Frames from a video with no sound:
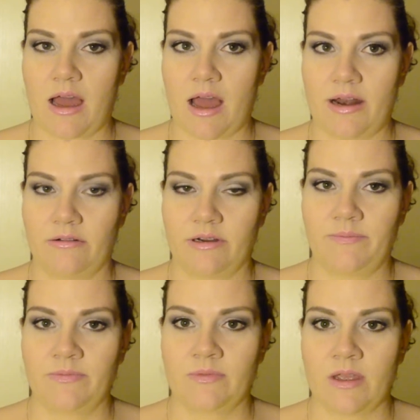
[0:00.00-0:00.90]
I don't know.
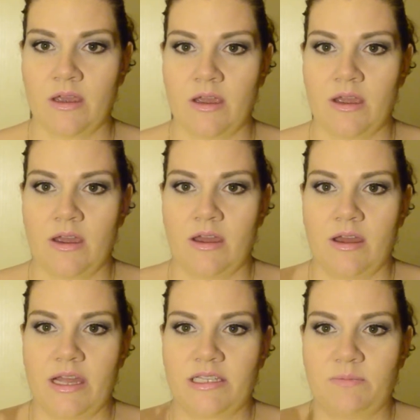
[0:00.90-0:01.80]

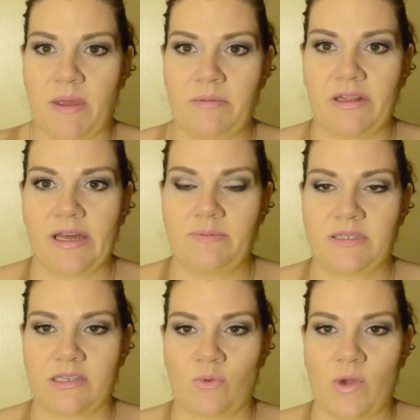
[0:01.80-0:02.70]
It's Baby
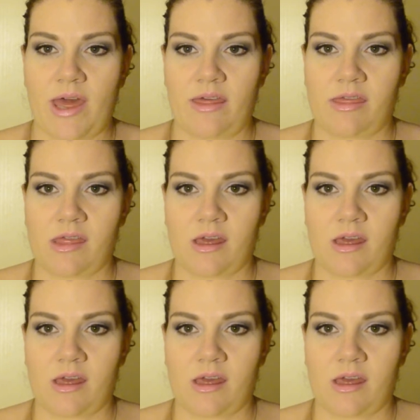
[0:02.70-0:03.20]
Lips with